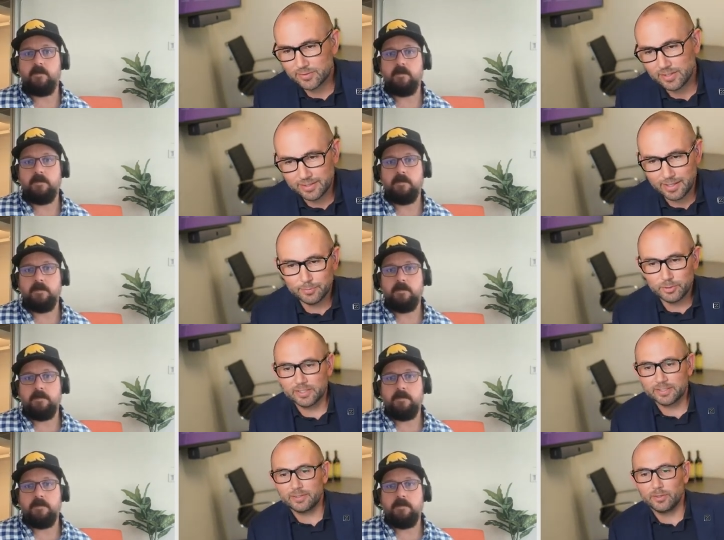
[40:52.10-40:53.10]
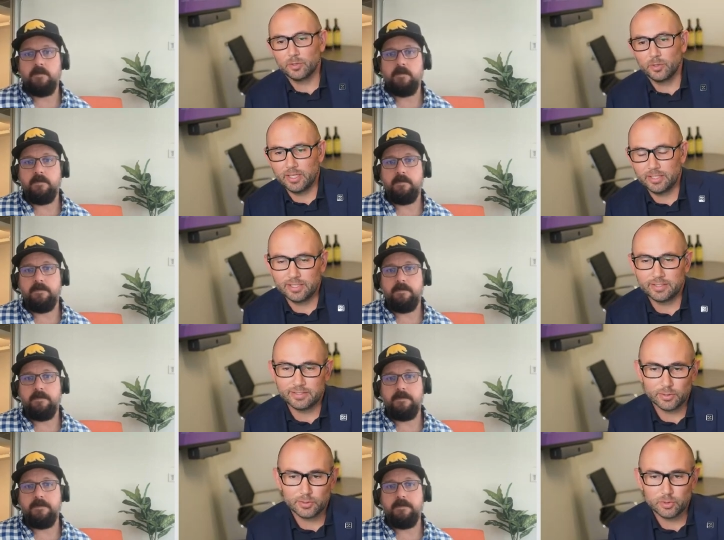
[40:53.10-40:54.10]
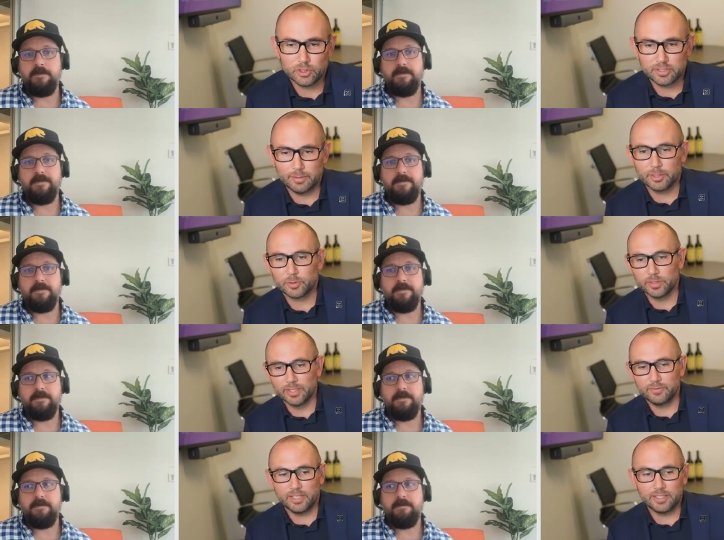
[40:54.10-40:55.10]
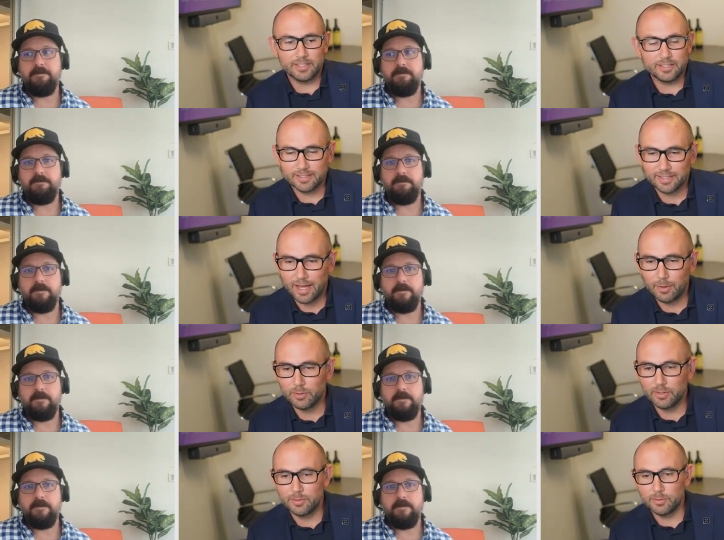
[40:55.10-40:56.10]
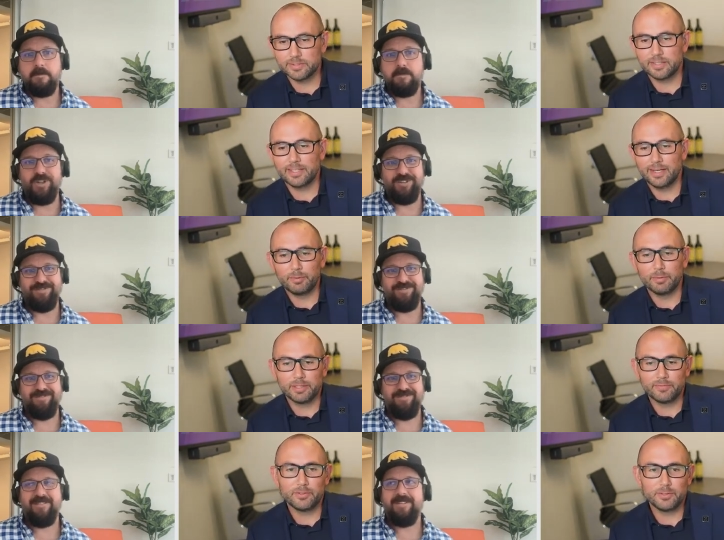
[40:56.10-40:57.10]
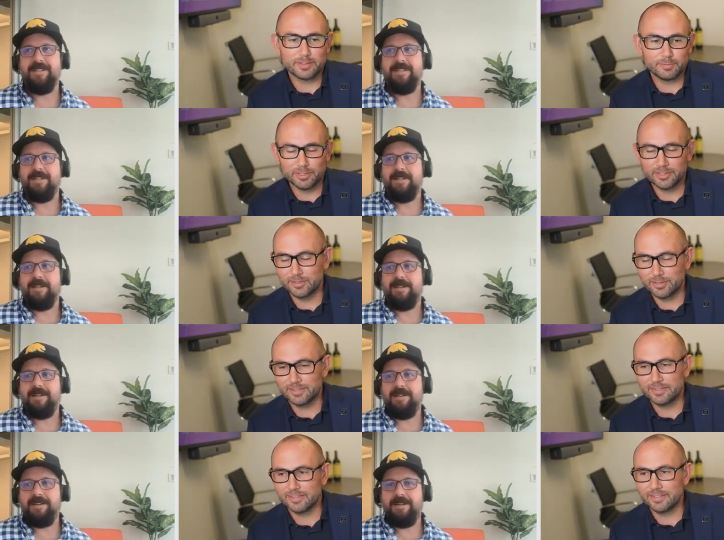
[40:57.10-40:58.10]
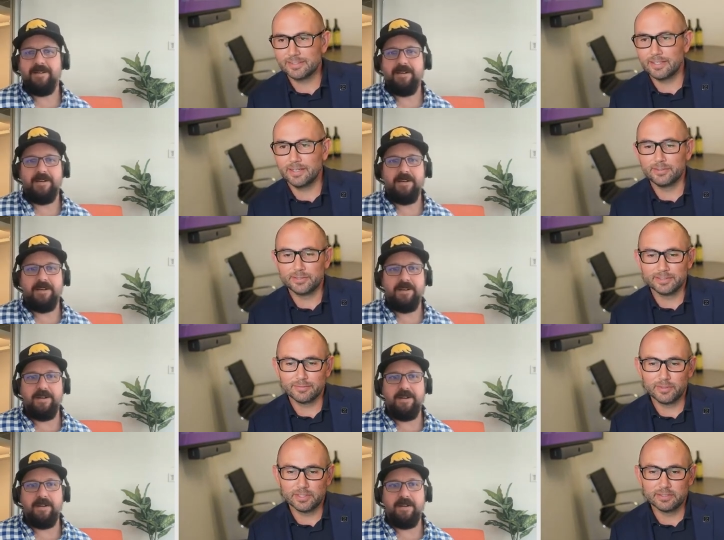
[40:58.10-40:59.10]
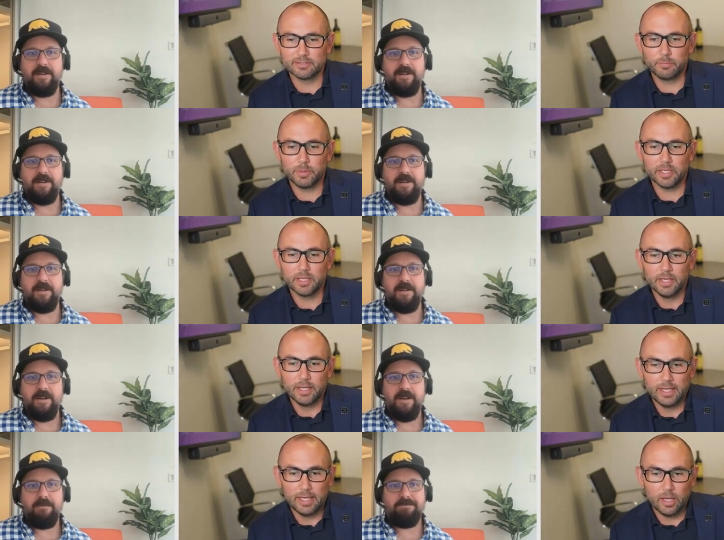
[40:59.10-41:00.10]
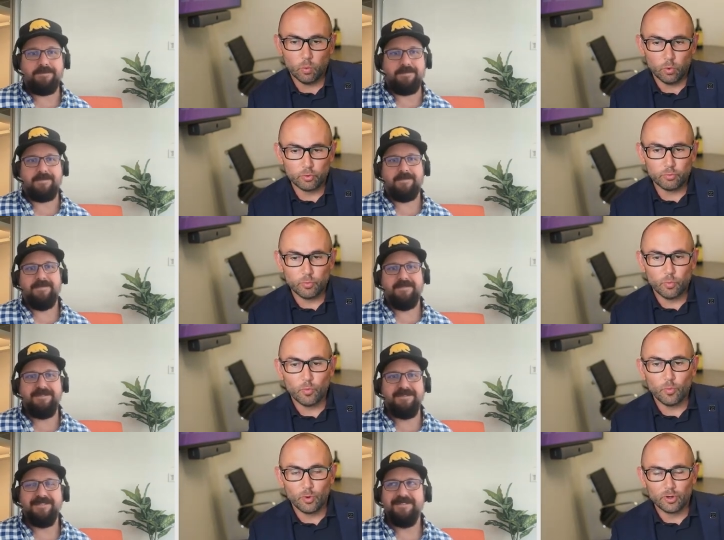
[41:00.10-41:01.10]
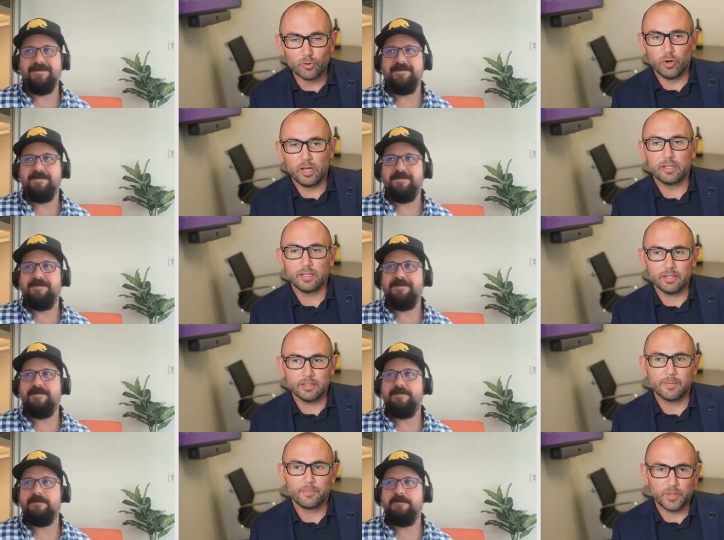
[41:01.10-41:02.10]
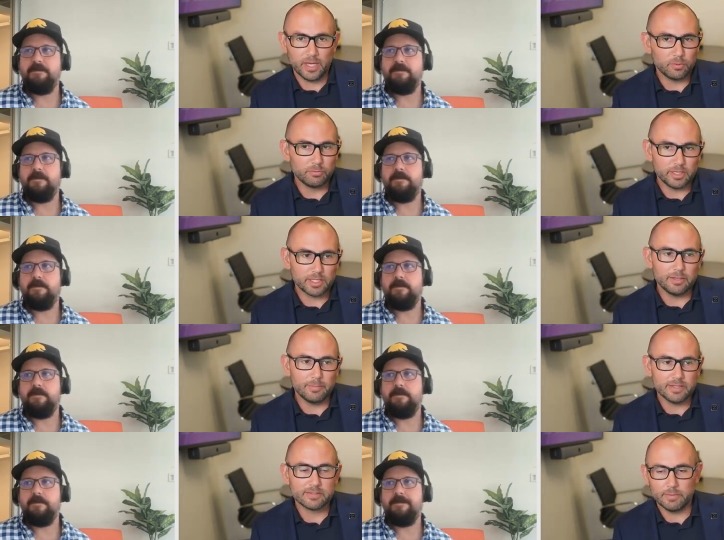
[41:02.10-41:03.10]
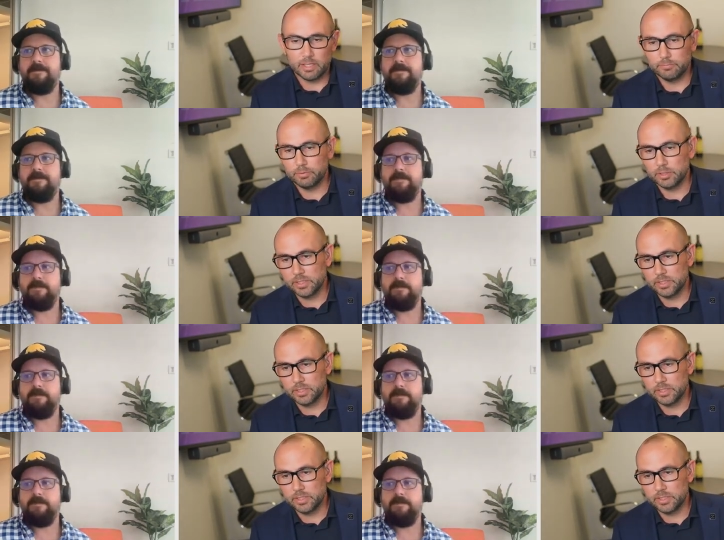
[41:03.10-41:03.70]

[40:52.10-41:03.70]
Speaker 1: objects, so you it, it shows you just how much we love data. And I won't I won't say the number, but if you do some research, it's it's in the hundreds of fields. But we're we're running yeah, we're running an immense amount of plays to